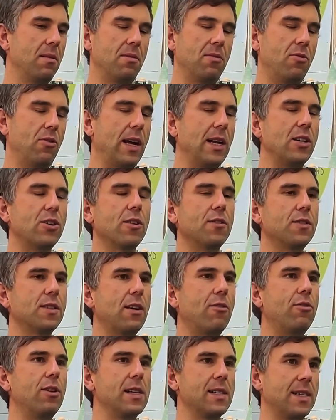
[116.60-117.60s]
range of
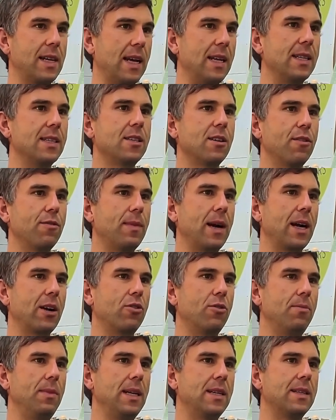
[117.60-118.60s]
several tens of
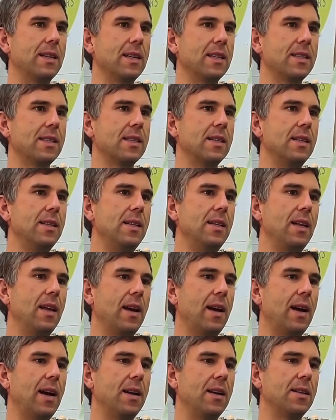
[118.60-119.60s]
micrometers,
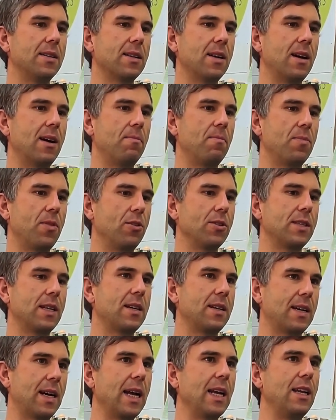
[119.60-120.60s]
and those are
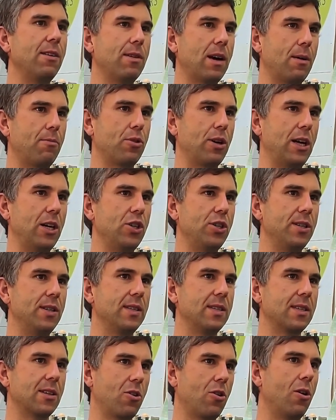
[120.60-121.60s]
tiny
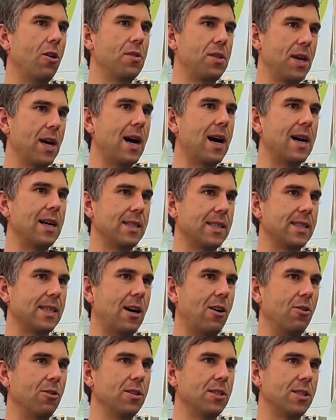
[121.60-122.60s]
vibrations called the heart
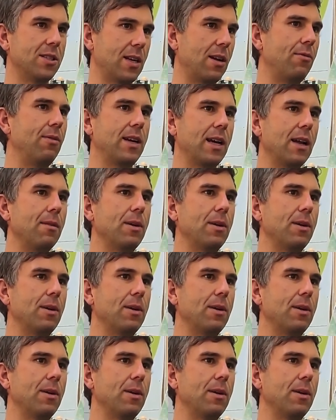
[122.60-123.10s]
sounds, and we can